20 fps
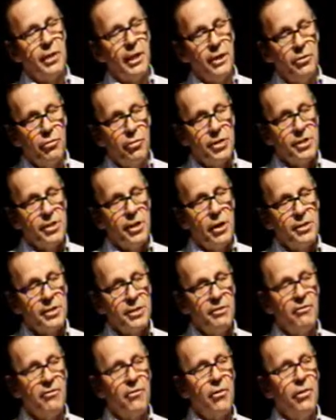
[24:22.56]
it
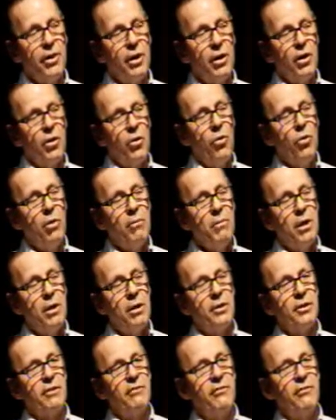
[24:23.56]
results in very low amount